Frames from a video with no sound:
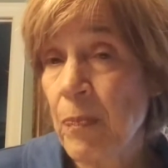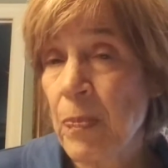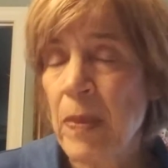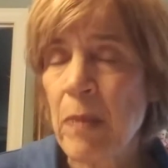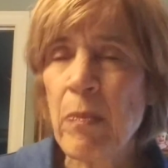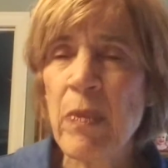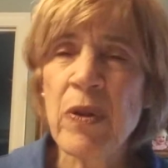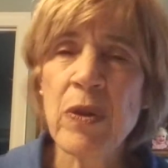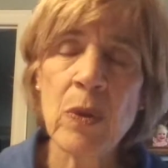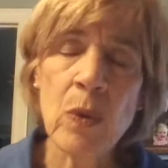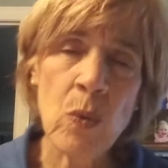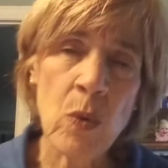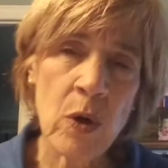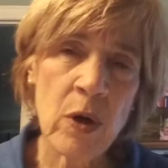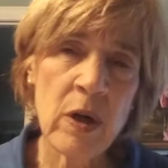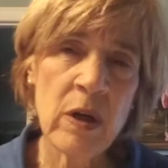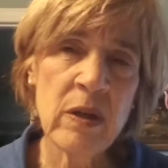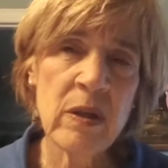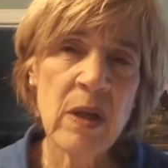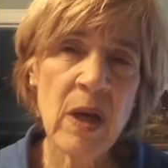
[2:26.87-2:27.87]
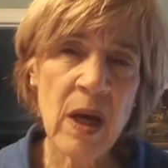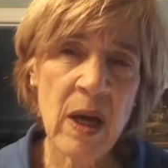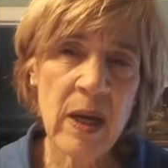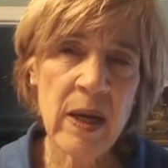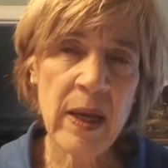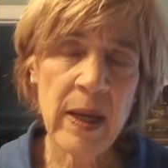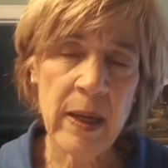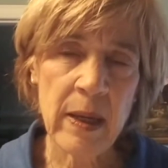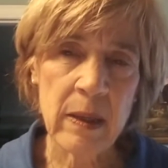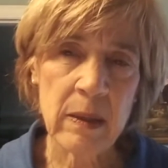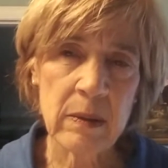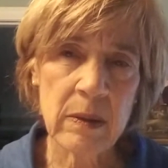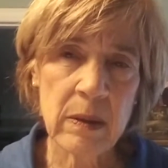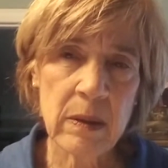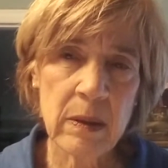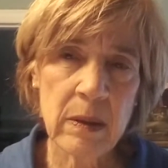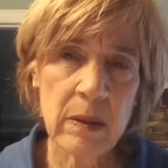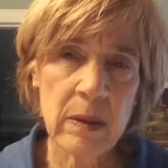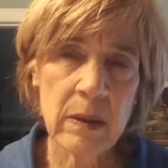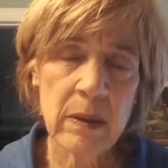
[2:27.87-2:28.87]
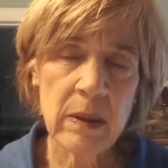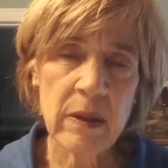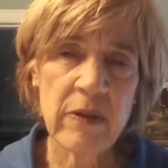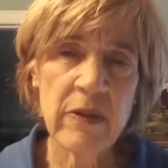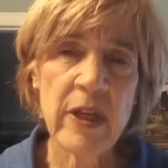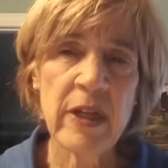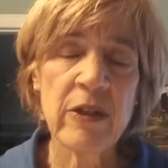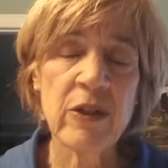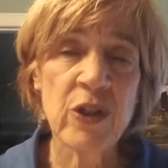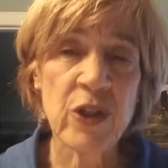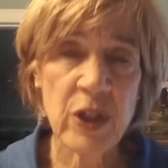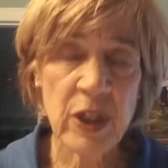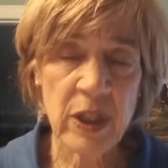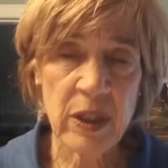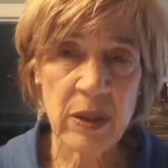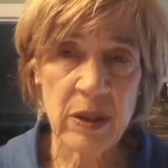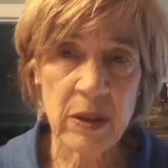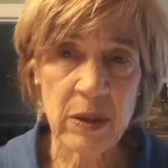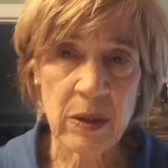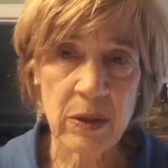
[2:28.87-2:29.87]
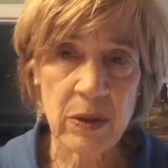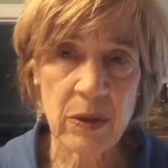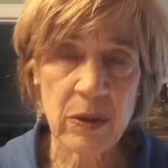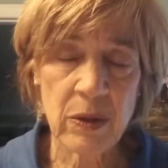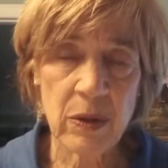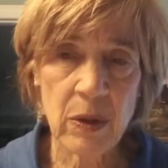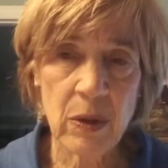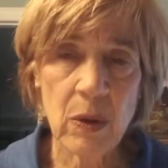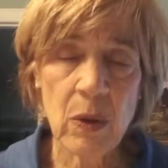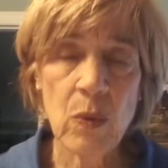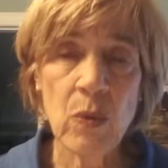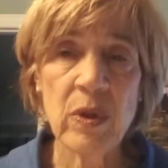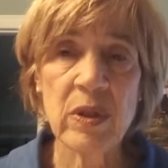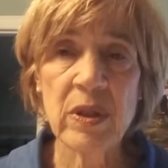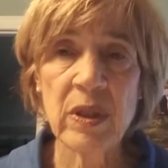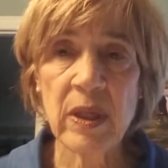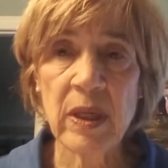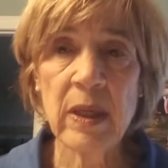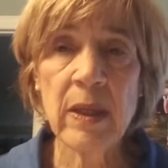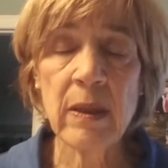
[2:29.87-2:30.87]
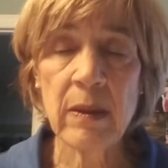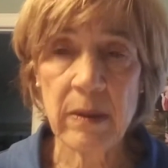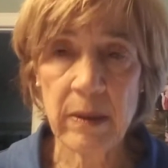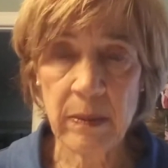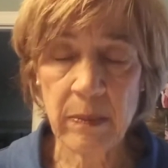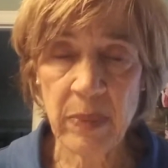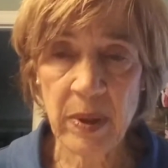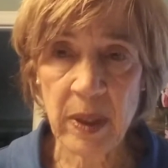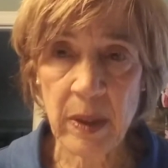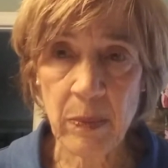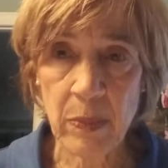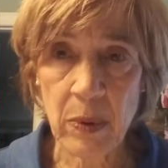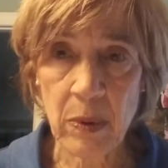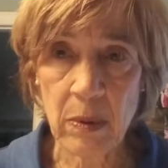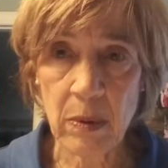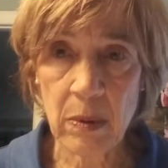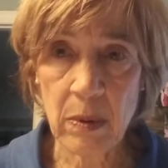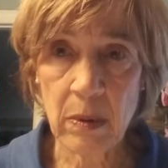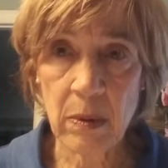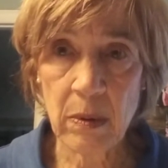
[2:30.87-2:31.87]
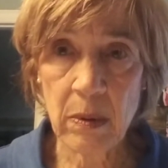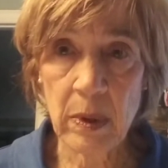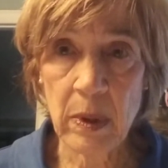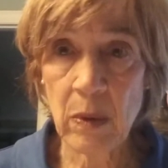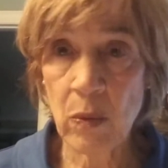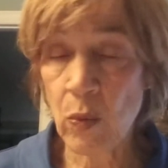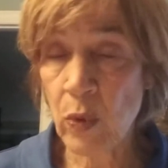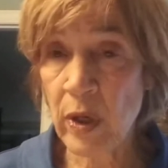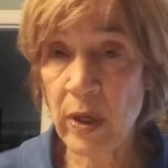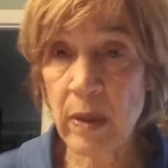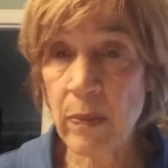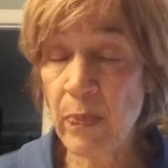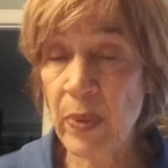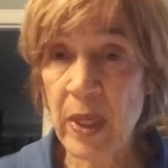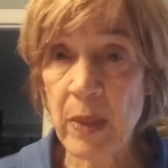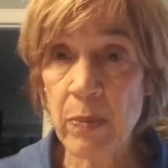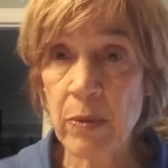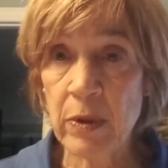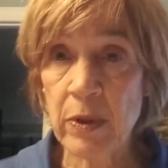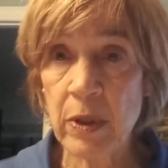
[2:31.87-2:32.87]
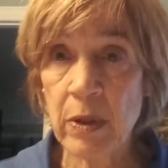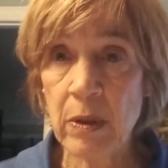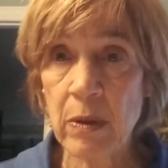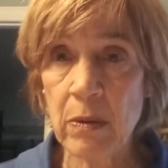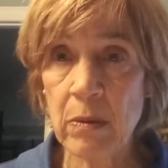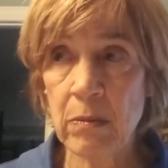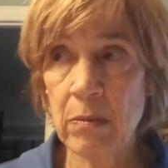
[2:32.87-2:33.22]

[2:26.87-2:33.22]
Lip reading: but the word got out that Jesus was healing people. And what did people do?